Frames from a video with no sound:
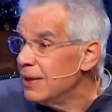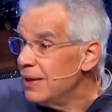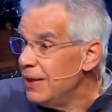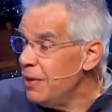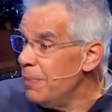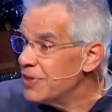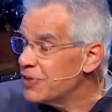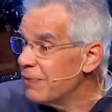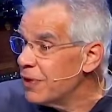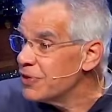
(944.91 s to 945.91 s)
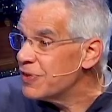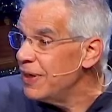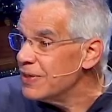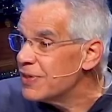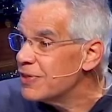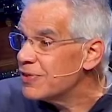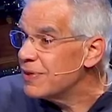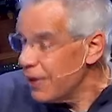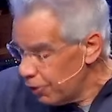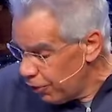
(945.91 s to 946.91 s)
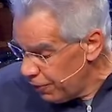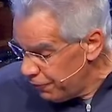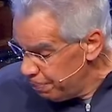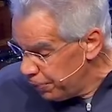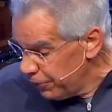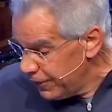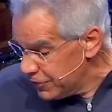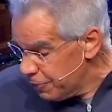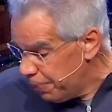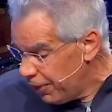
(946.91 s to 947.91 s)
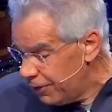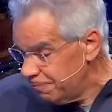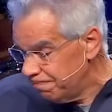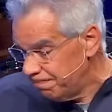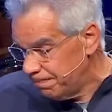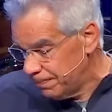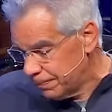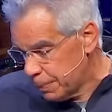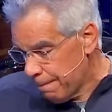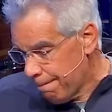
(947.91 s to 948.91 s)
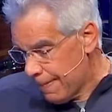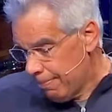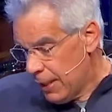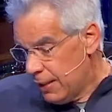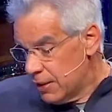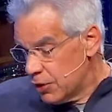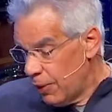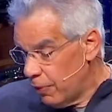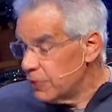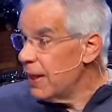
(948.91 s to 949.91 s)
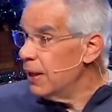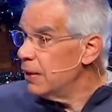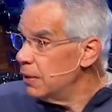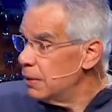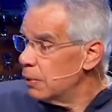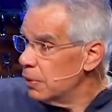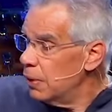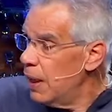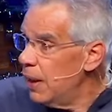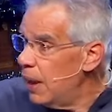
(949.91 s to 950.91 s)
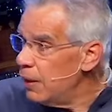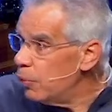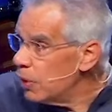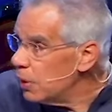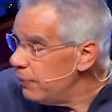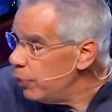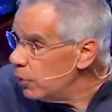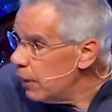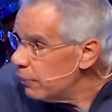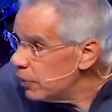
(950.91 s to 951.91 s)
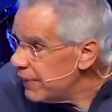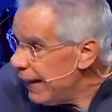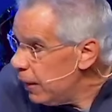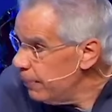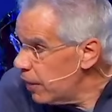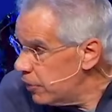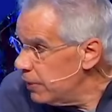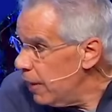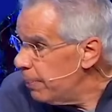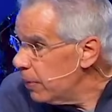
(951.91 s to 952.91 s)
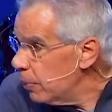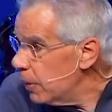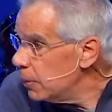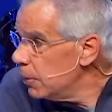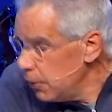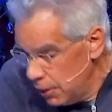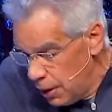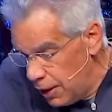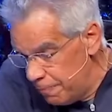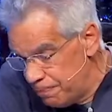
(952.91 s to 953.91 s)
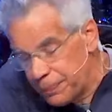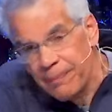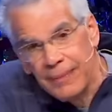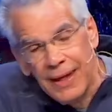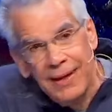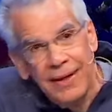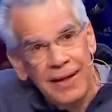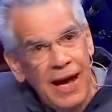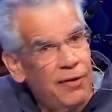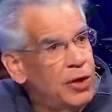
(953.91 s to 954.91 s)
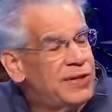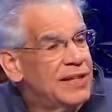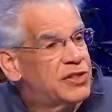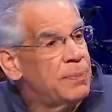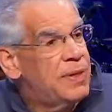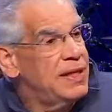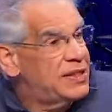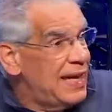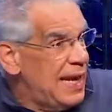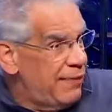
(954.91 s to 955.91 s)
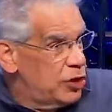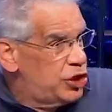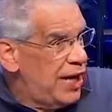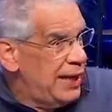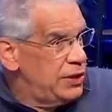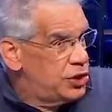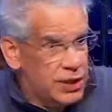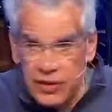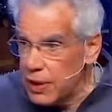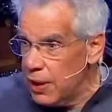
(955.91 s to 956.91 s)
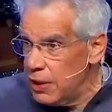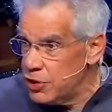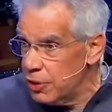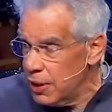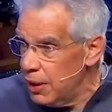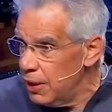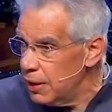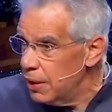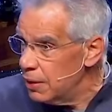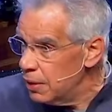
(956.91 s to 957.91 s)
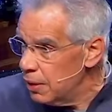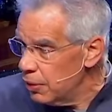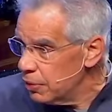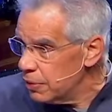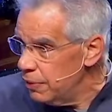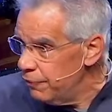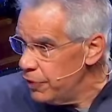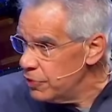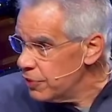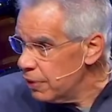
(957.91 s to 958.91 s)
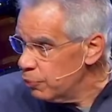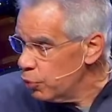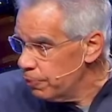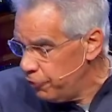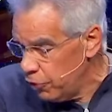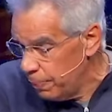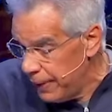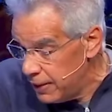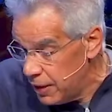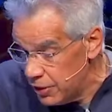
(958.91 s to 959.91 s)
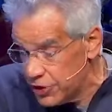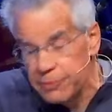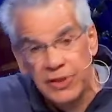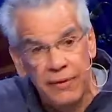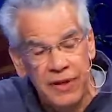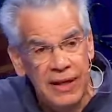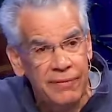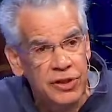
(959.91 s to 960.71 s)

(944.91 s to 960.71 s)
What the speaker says: in the midst of those things that are often pulling us apart. So I wrote down, I didn't want to leave you on that real down. I'm not done yet, by the way. I wrote down some things that never change, just in case you're getting a little confused that we're full of pain. Here's some stuff that never